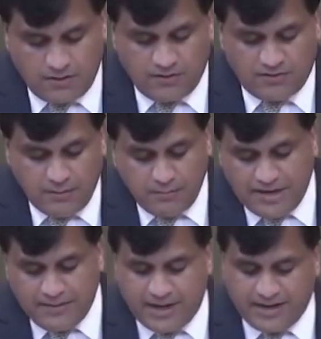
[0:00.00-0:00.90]

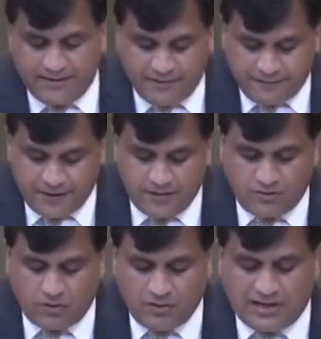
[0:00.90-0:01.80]
simply by
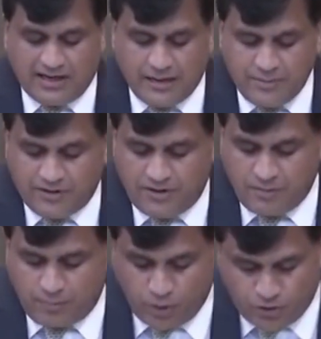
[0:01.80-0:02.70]
reference to the
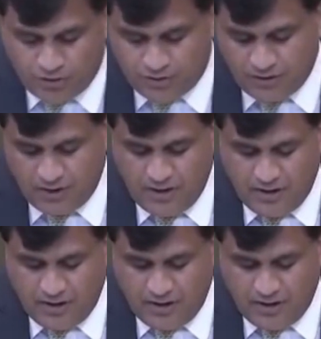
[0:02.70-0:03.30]
clemency process